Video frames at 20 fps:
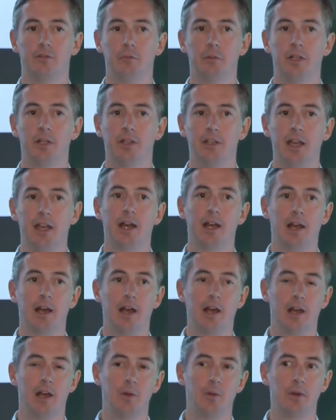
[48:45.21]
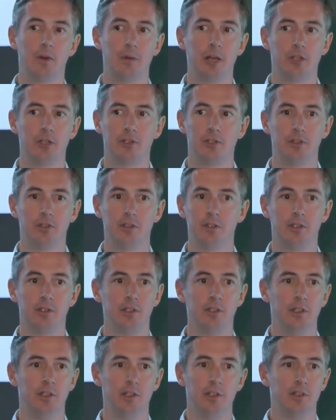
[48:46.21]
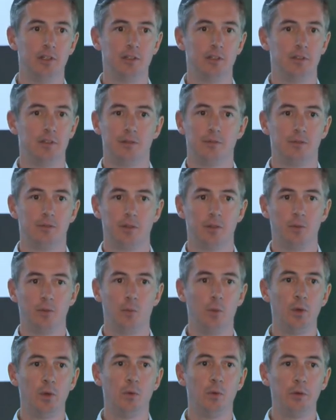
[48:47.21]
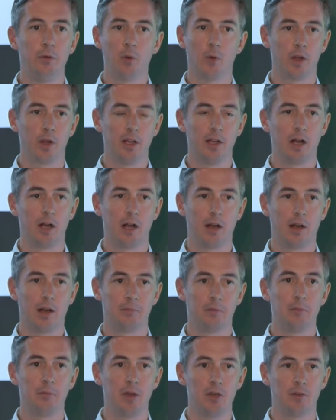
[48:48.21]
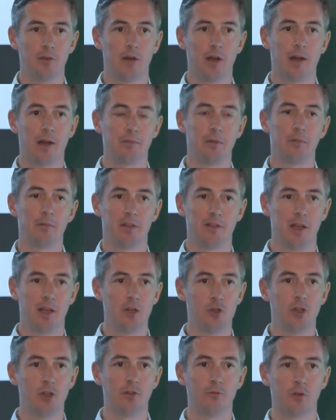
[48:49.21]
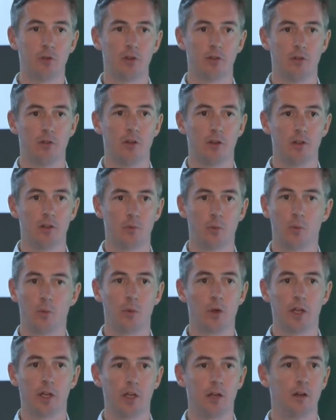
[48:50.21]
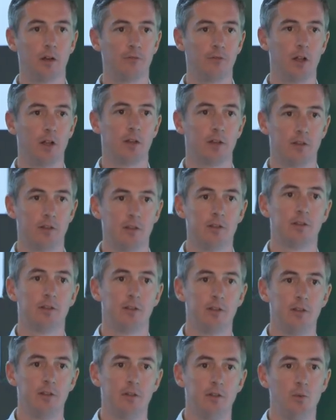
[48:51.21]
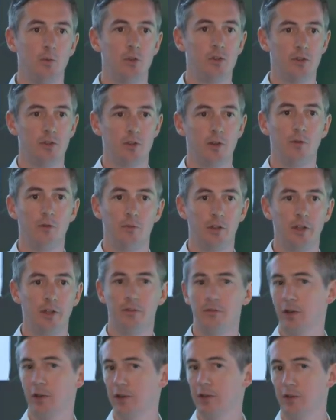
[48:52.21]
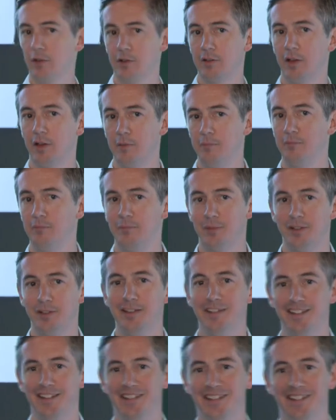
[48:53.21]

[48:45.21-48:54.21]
But yeah, I, I would imagine we will be working on optimi optimization for as long as we're working on Flux, which is hopefully a very long time.